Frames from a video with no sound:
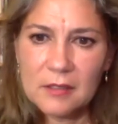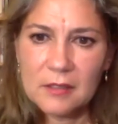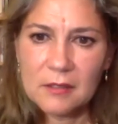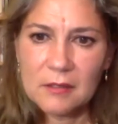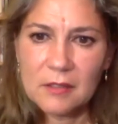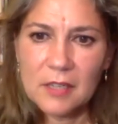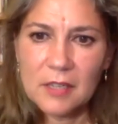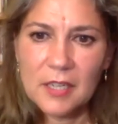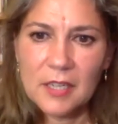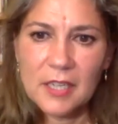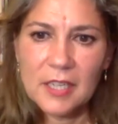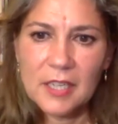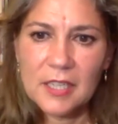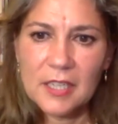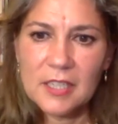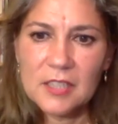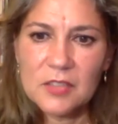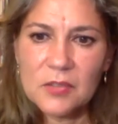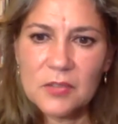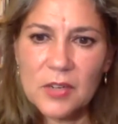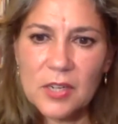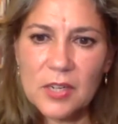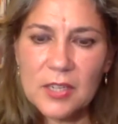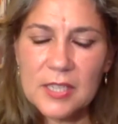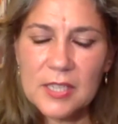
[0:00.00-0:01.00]
Right. And it's
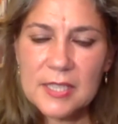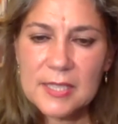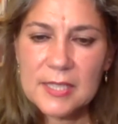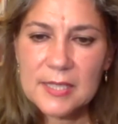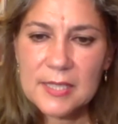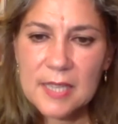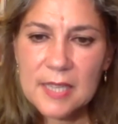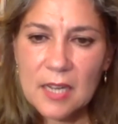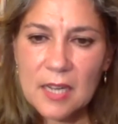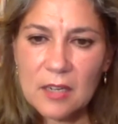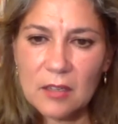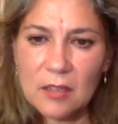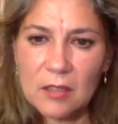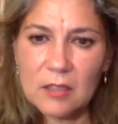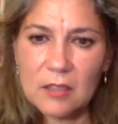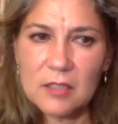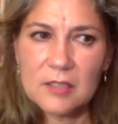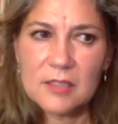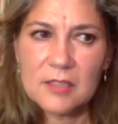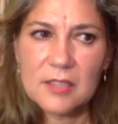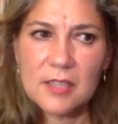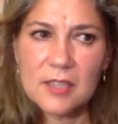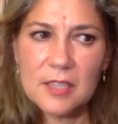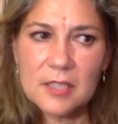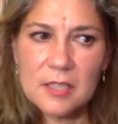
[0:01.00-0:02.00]
very subtle.
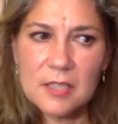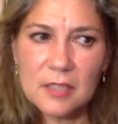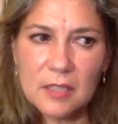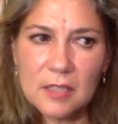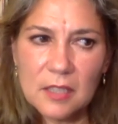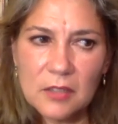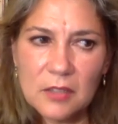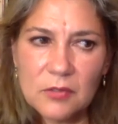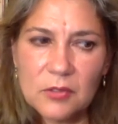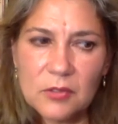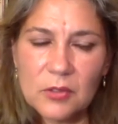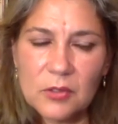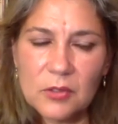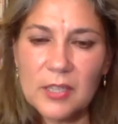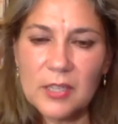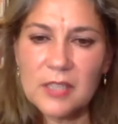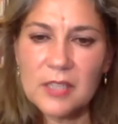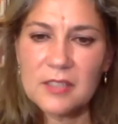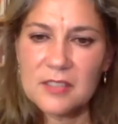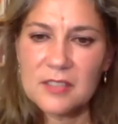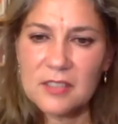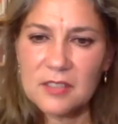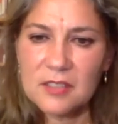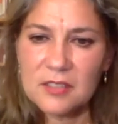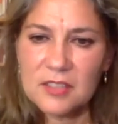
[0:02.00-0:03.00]
It's the delivery,
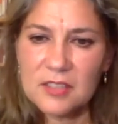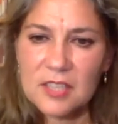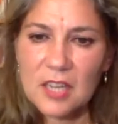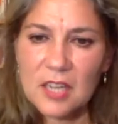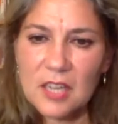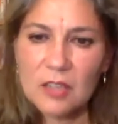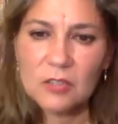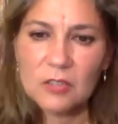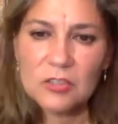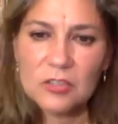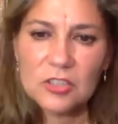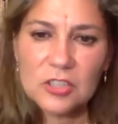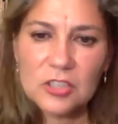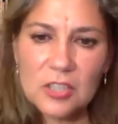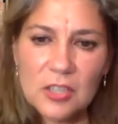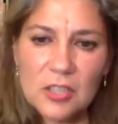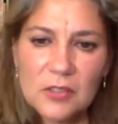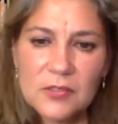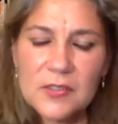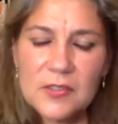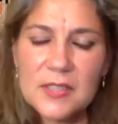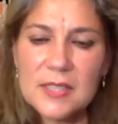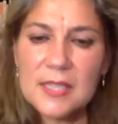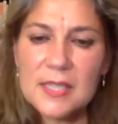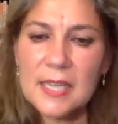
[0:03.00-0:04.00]
it's the subtle
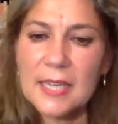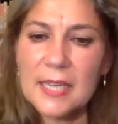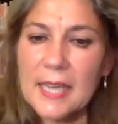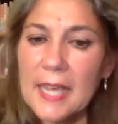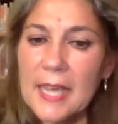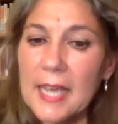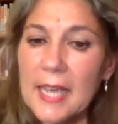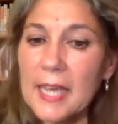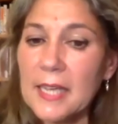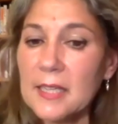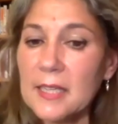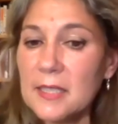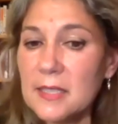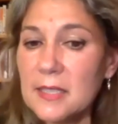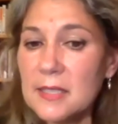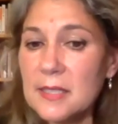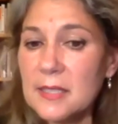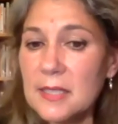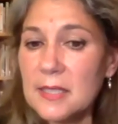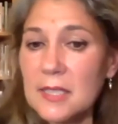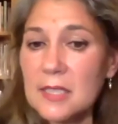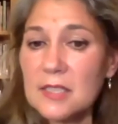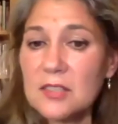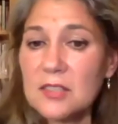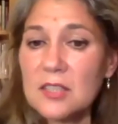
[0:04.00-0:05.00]
shifts and
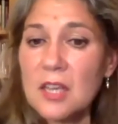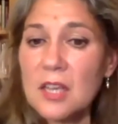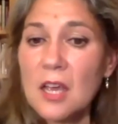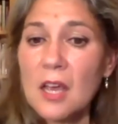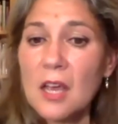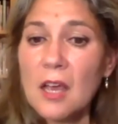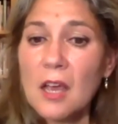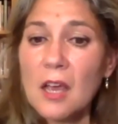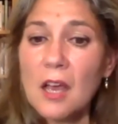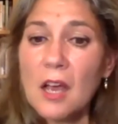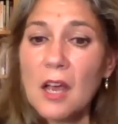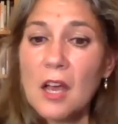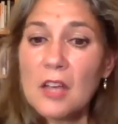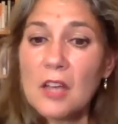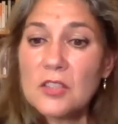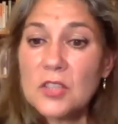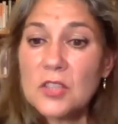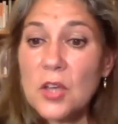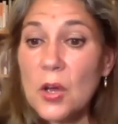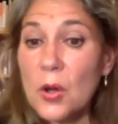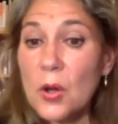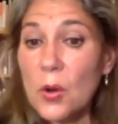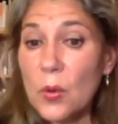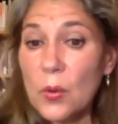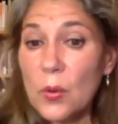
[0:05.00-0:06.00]
cadences.
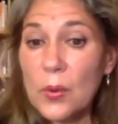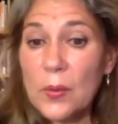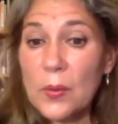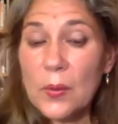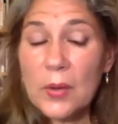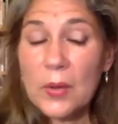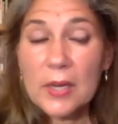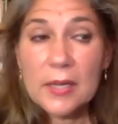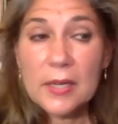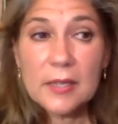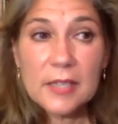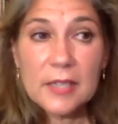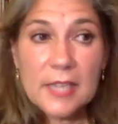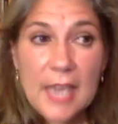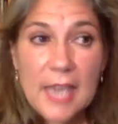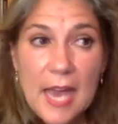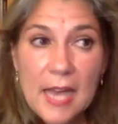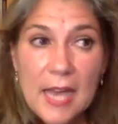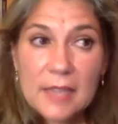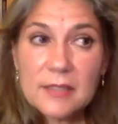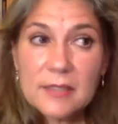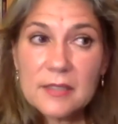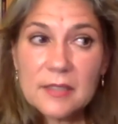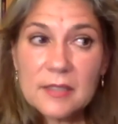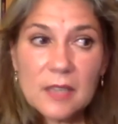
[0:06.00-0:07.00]
So,
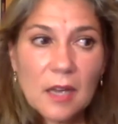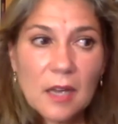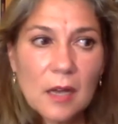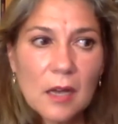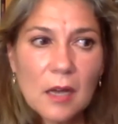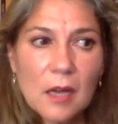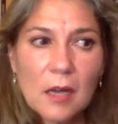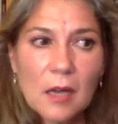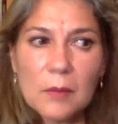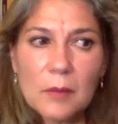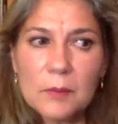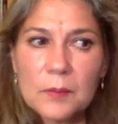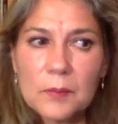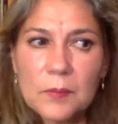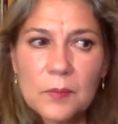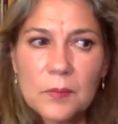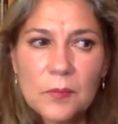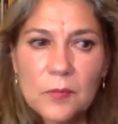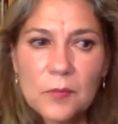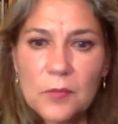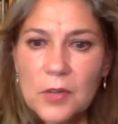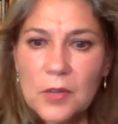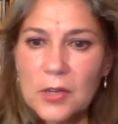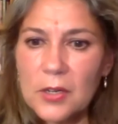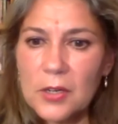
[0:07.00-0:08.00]
yes, um,
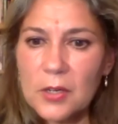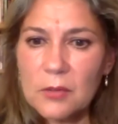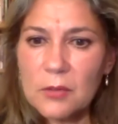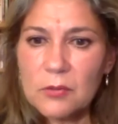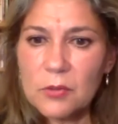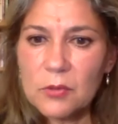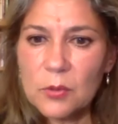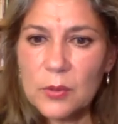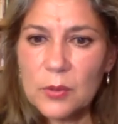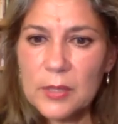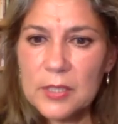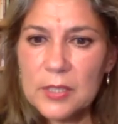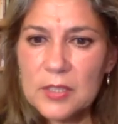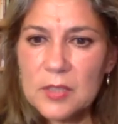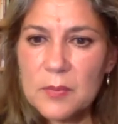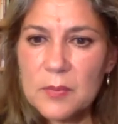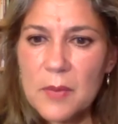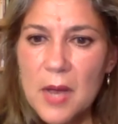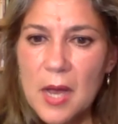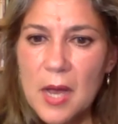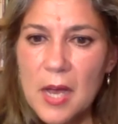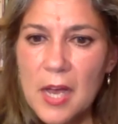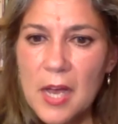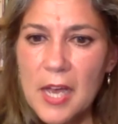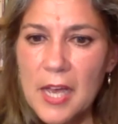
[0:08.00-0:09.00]
very influenced
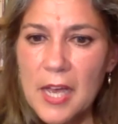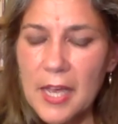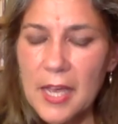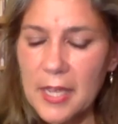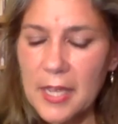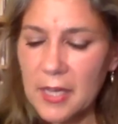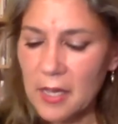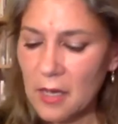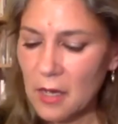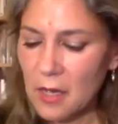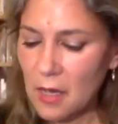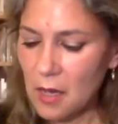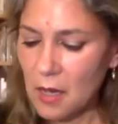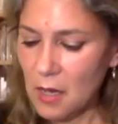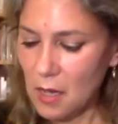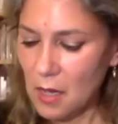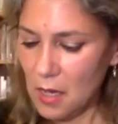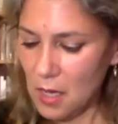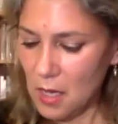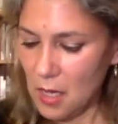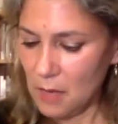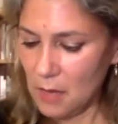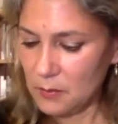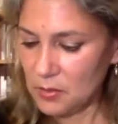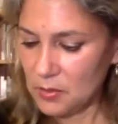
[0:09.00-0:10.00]
by
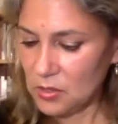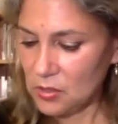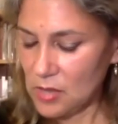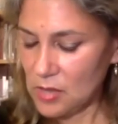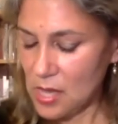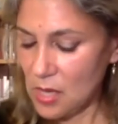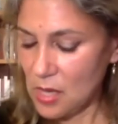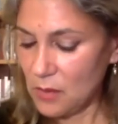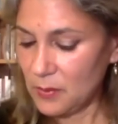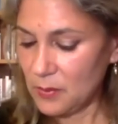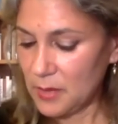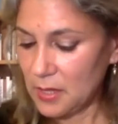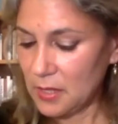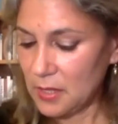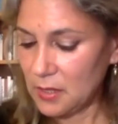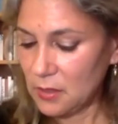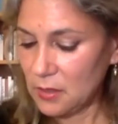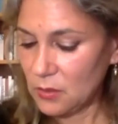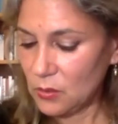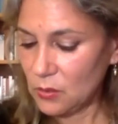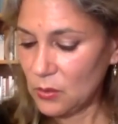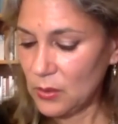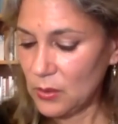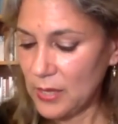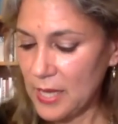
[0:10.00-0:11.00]
um, Spalben
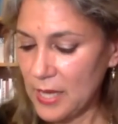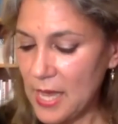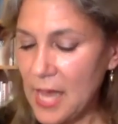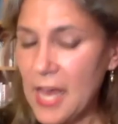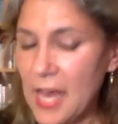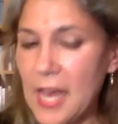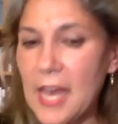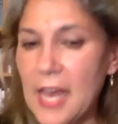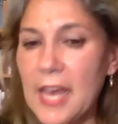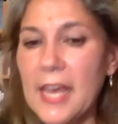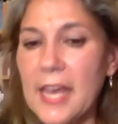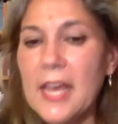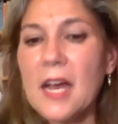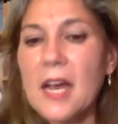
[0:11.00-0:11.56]
Huyer.